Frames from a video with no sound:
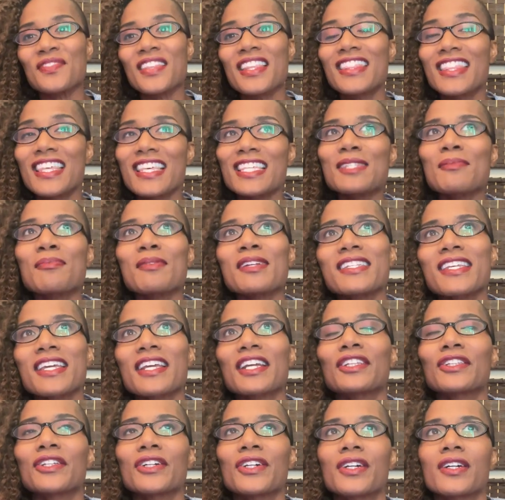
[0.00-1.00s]
This
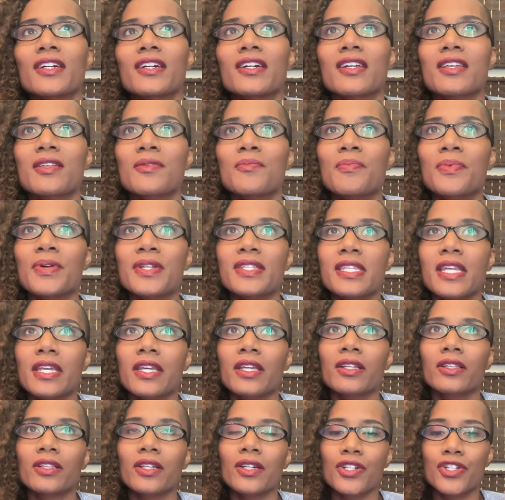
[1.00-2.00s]

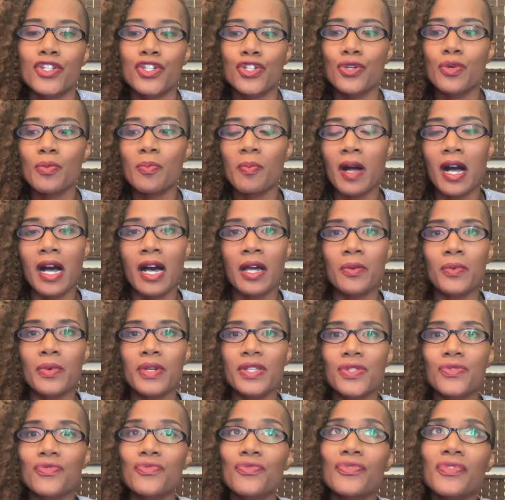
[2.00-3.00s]
particular shoot pod
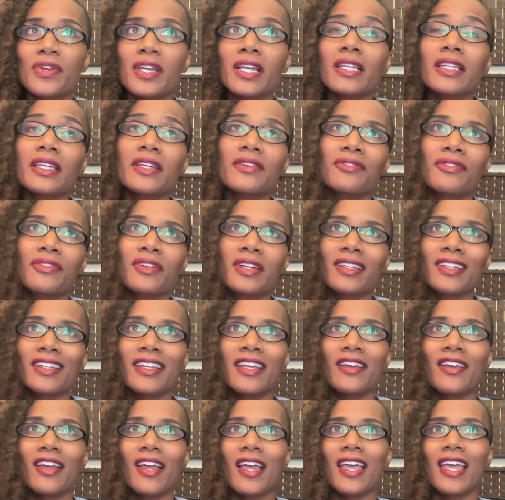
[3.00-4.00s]
was really,
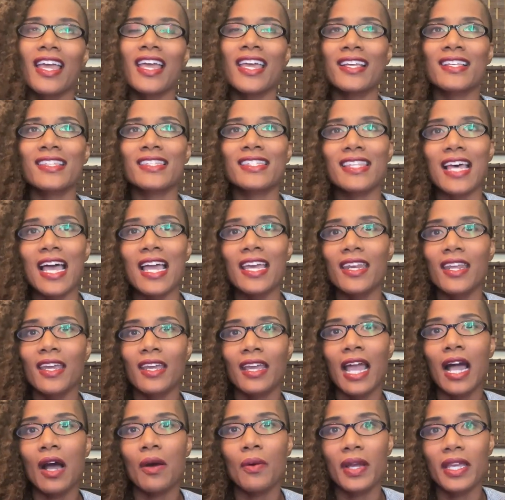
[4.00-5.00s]
really
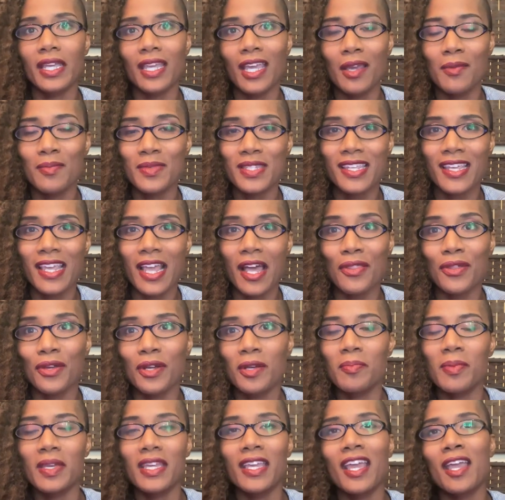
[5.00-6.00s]
exciting how it came together.
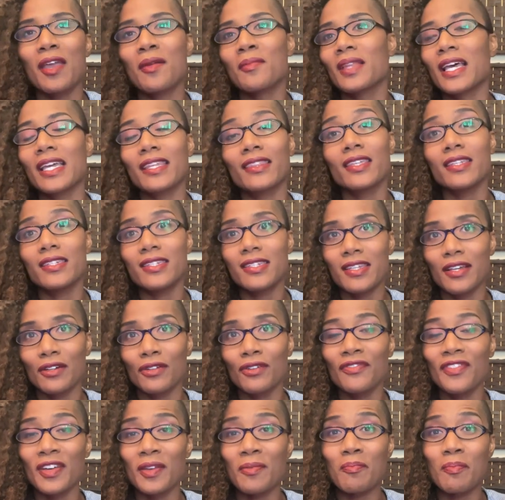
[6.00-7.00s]
It became like the
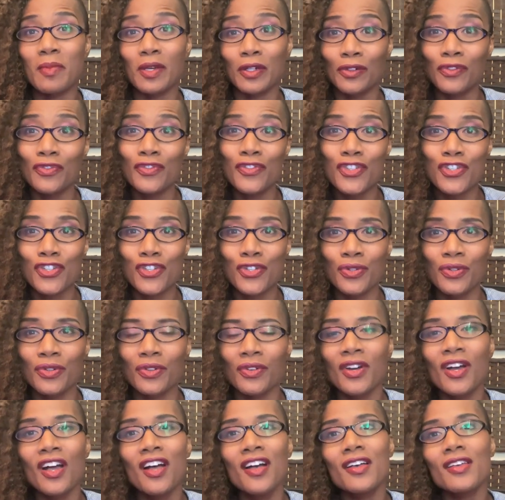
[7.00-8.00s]
DILF and MILF
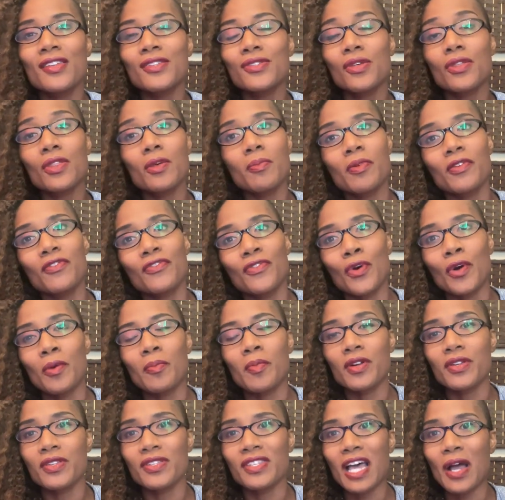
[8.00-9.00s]
shoot. So the
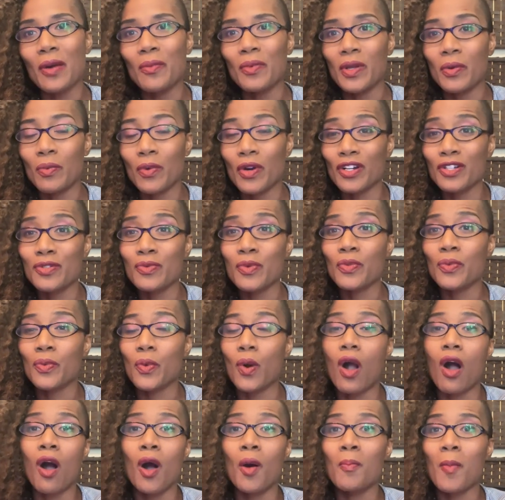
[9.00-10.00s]
performers that we worked with
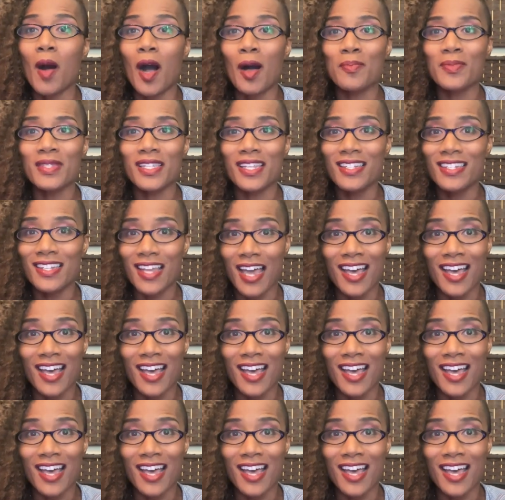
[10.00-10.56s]
were all moms and